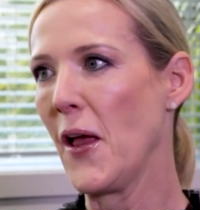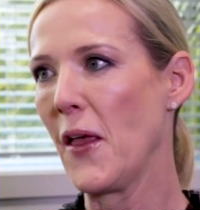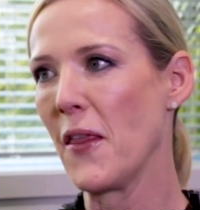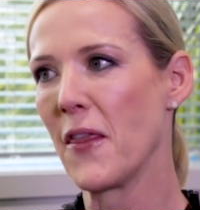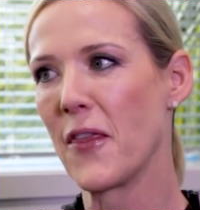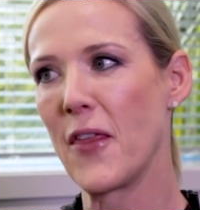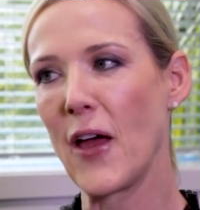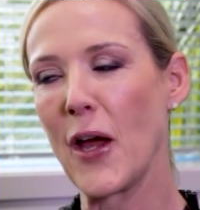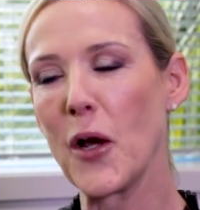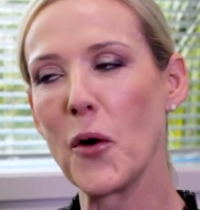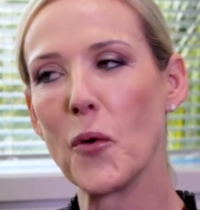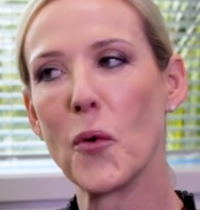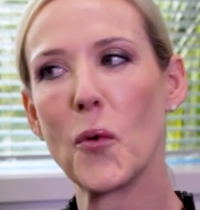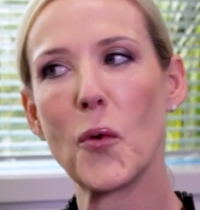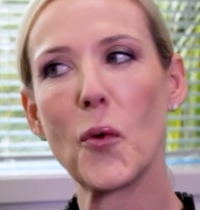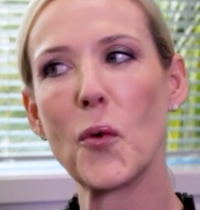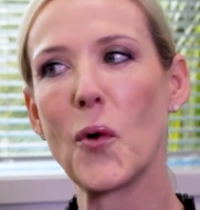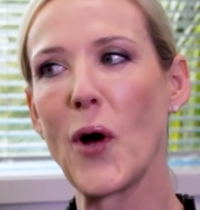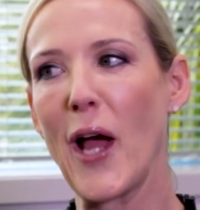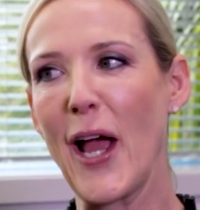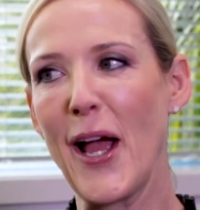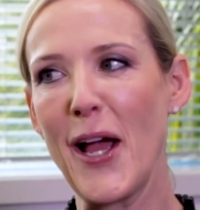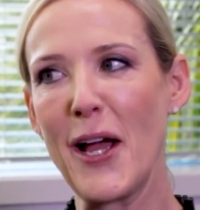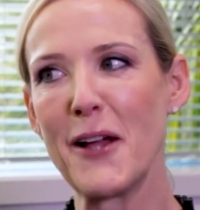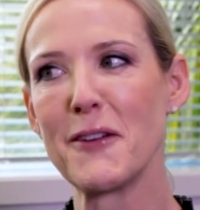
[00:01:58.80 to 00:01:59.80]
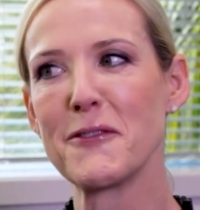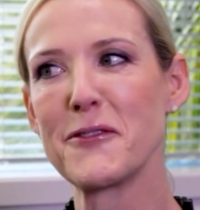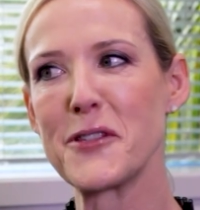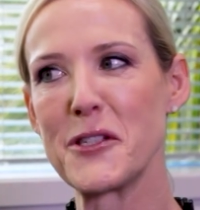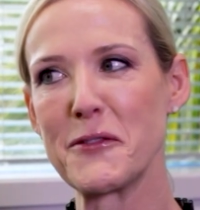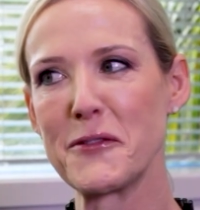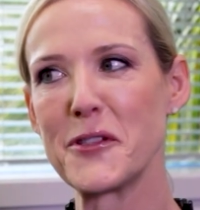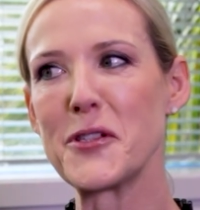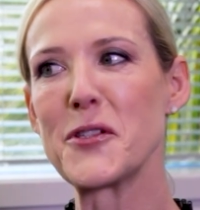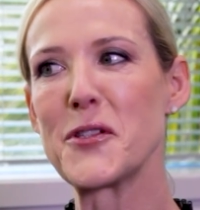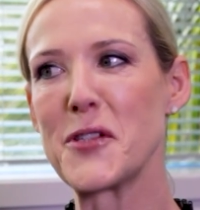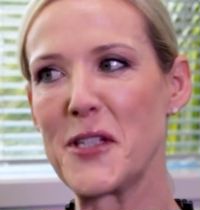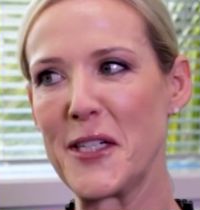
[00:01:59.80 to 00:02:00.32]
They all have
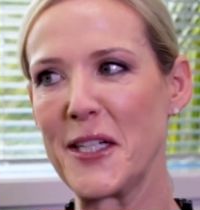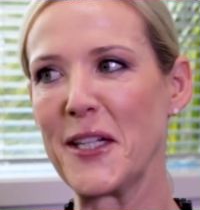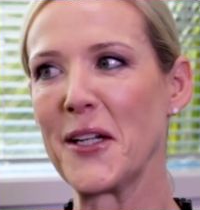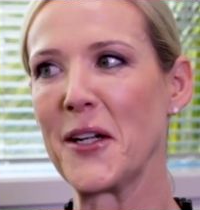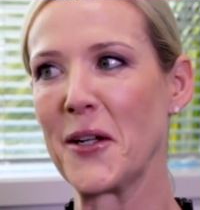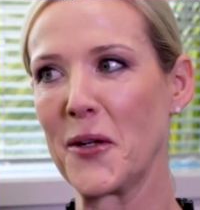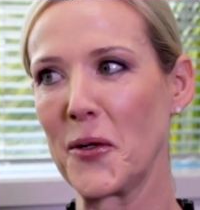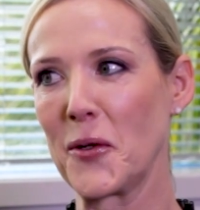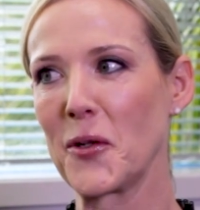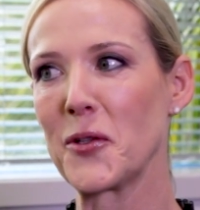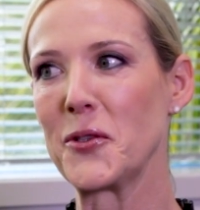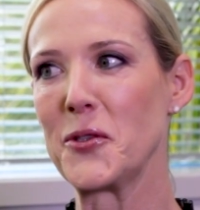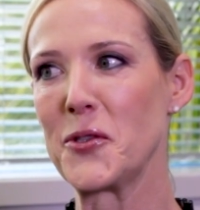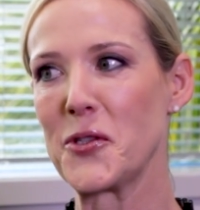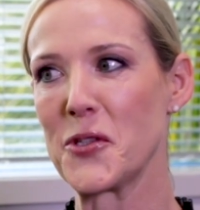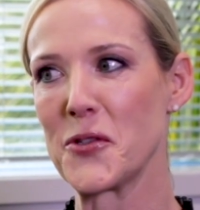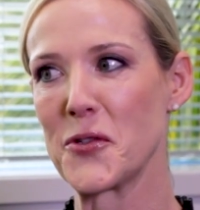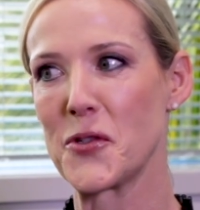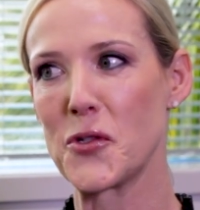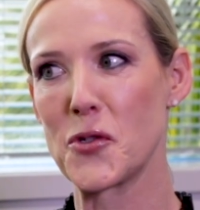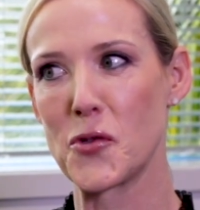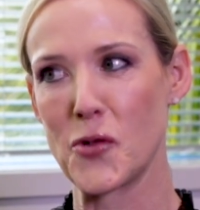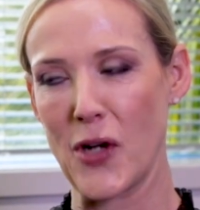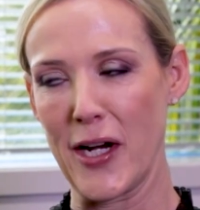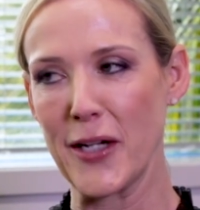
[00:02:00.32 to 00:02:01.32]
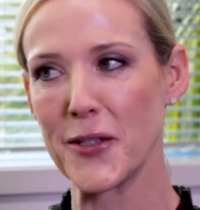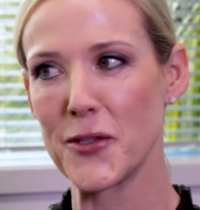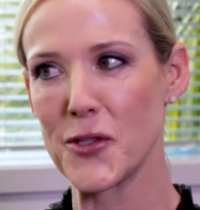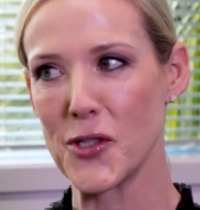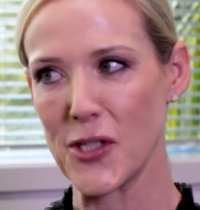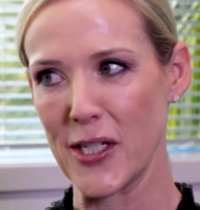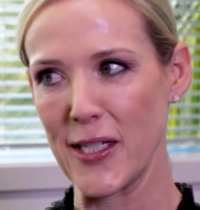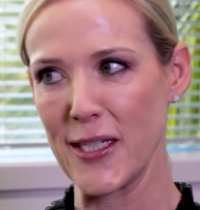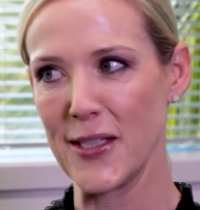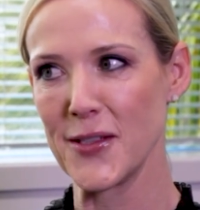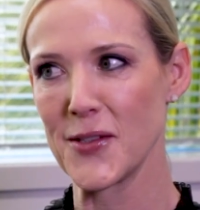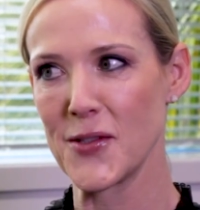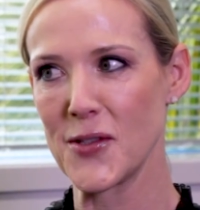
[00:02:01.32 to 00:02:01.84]
diversity and inclusion
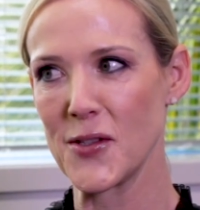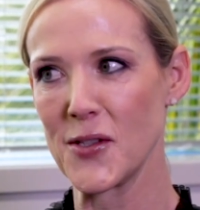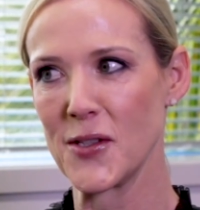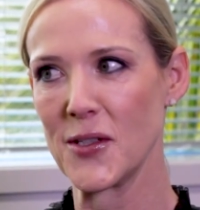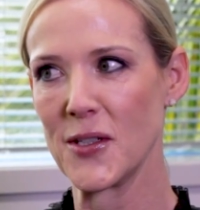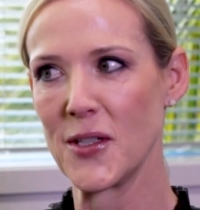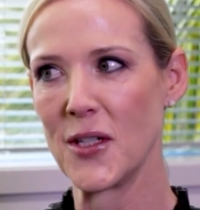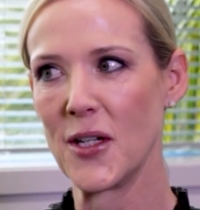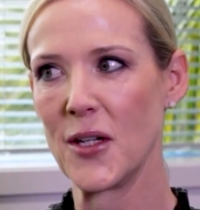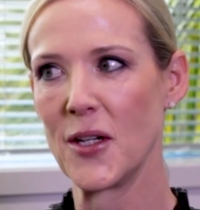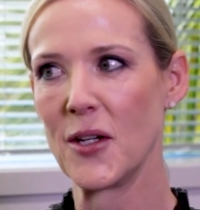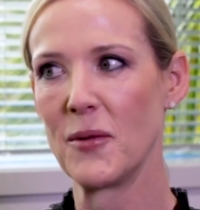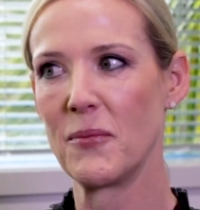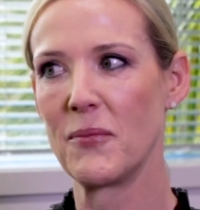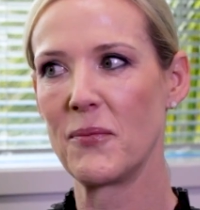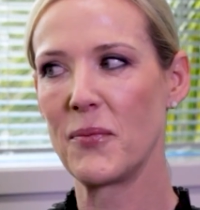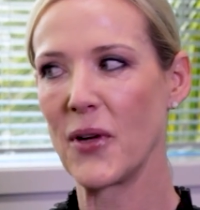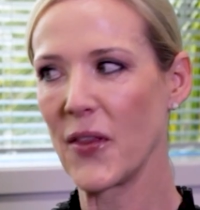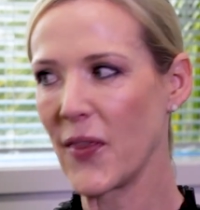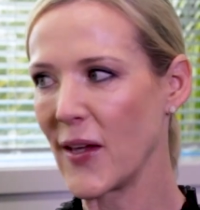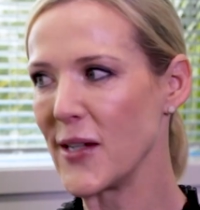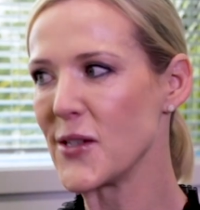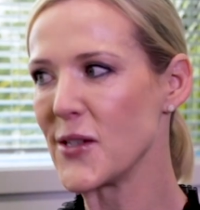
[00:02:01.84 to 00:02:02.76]
strategies, but they